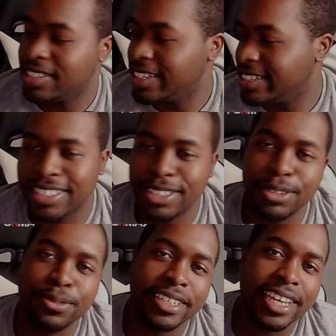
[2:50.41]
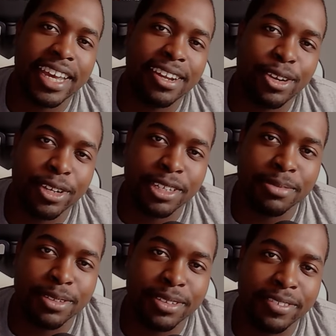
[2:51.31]
Like this dude really had an
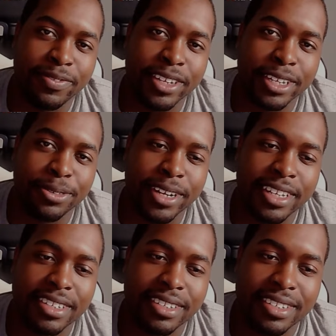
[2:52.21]
argument with a fucking rat.